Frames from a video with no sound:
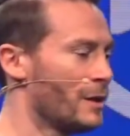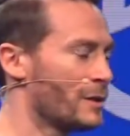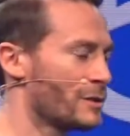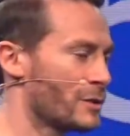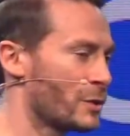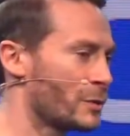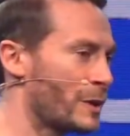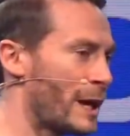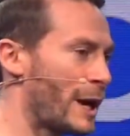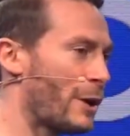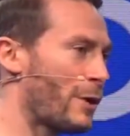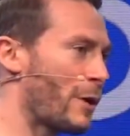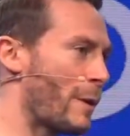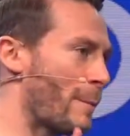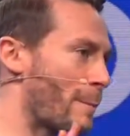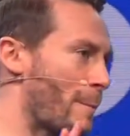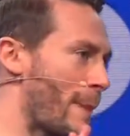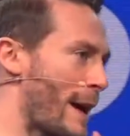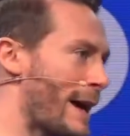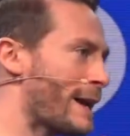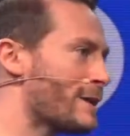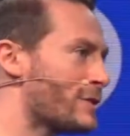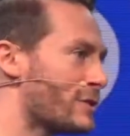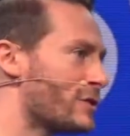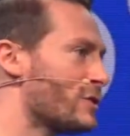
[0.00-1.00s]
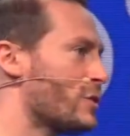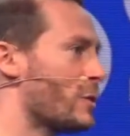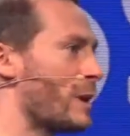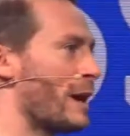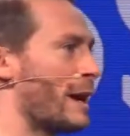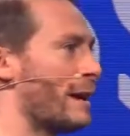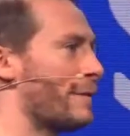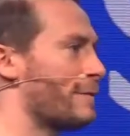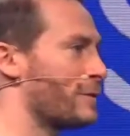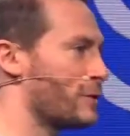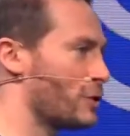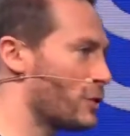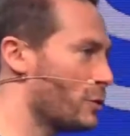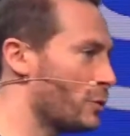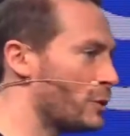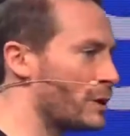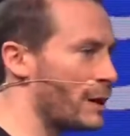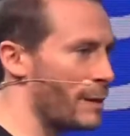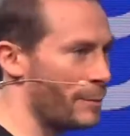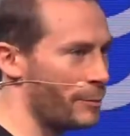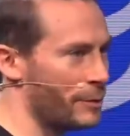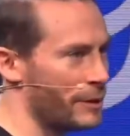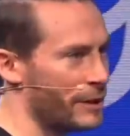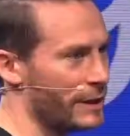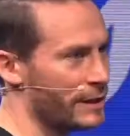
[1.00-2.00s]
So now imagine you have two
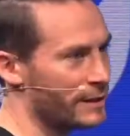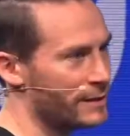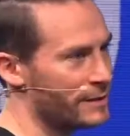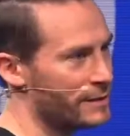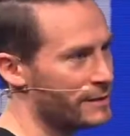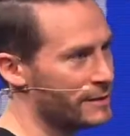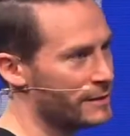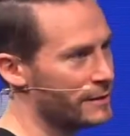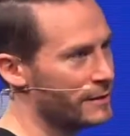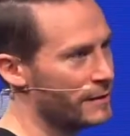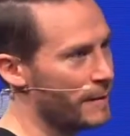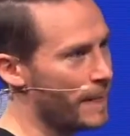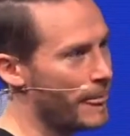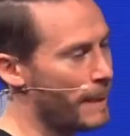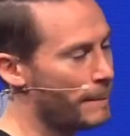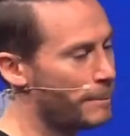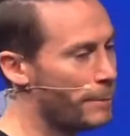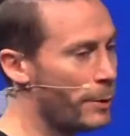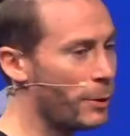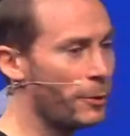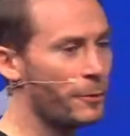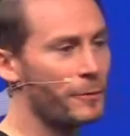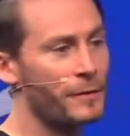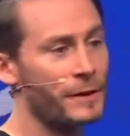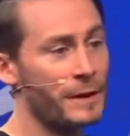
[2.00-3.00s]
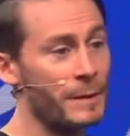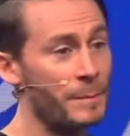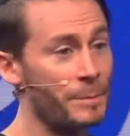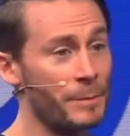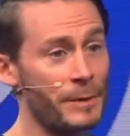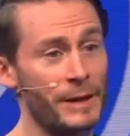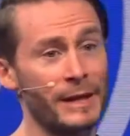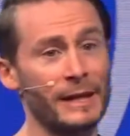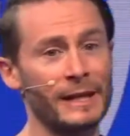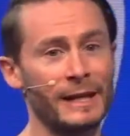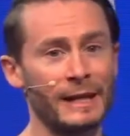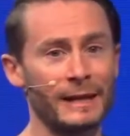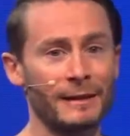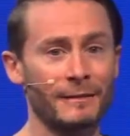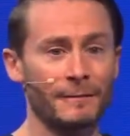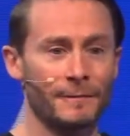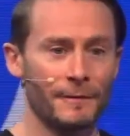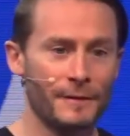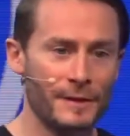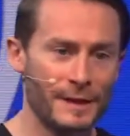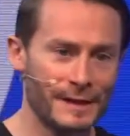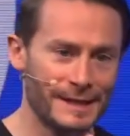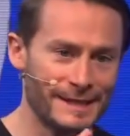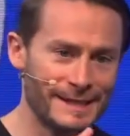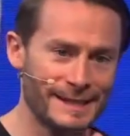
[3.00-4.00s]
companies both competing
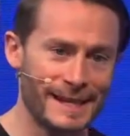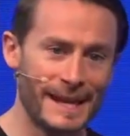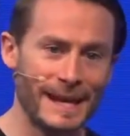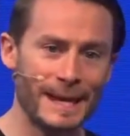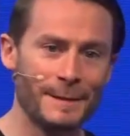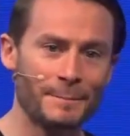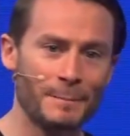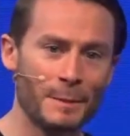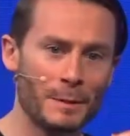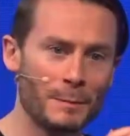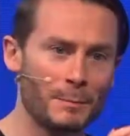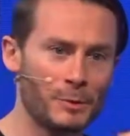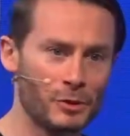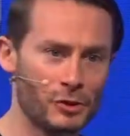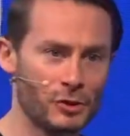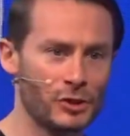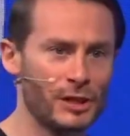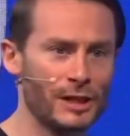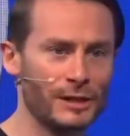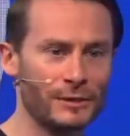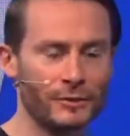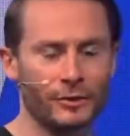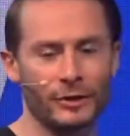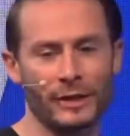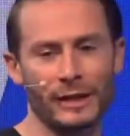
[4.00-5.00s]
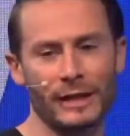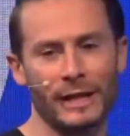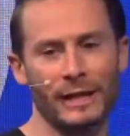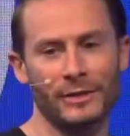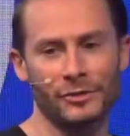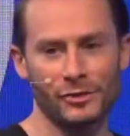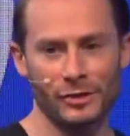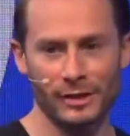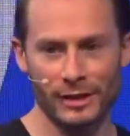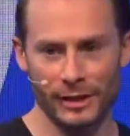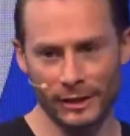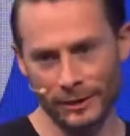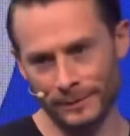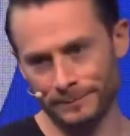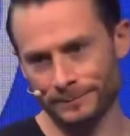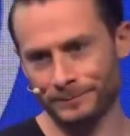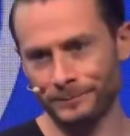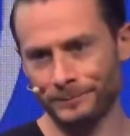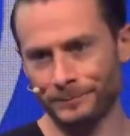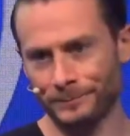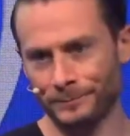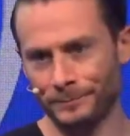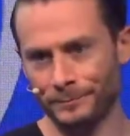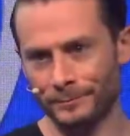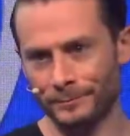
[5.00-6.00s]
for the same machine learning engineer.